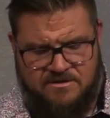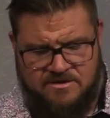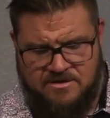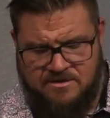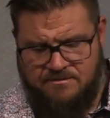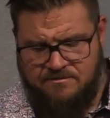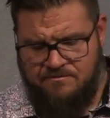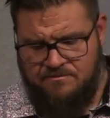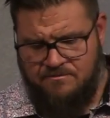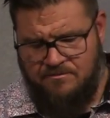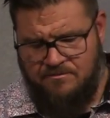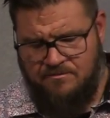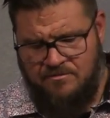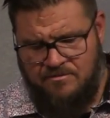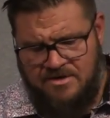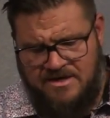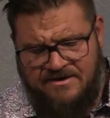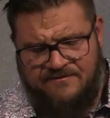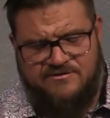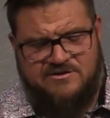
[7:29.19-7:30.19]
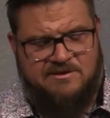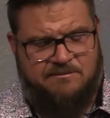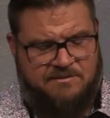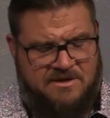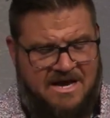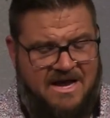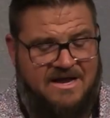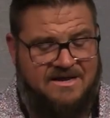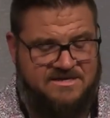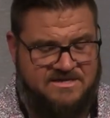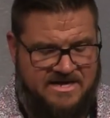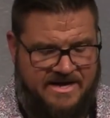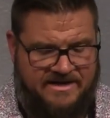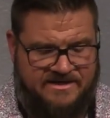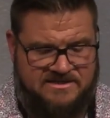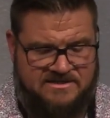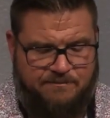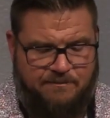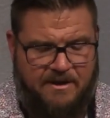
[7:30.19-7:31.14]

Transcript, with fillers: to give some context.